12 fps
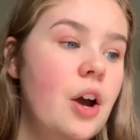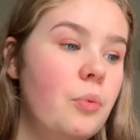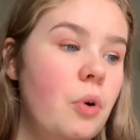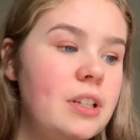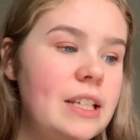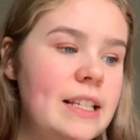
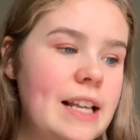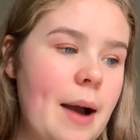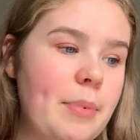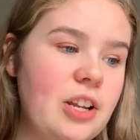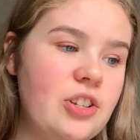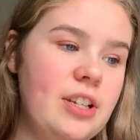what is
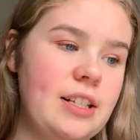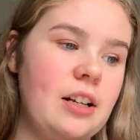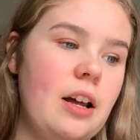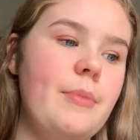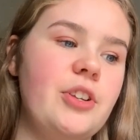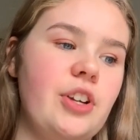abolitionist
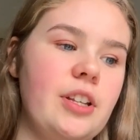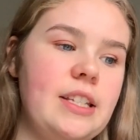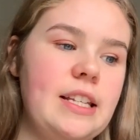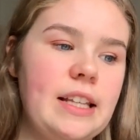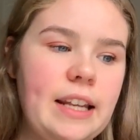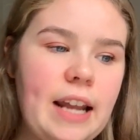climate justice and